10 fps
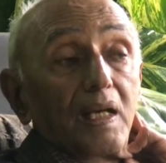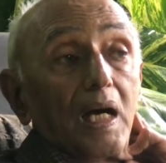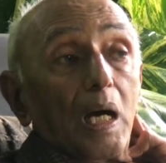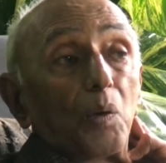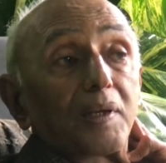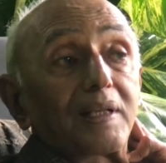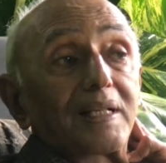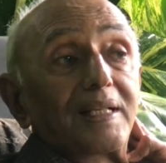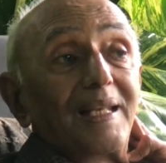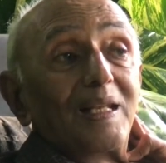our
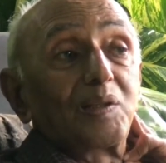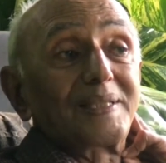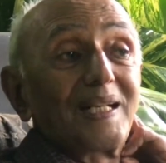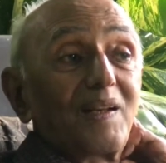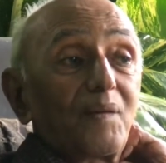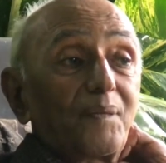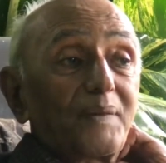illusion of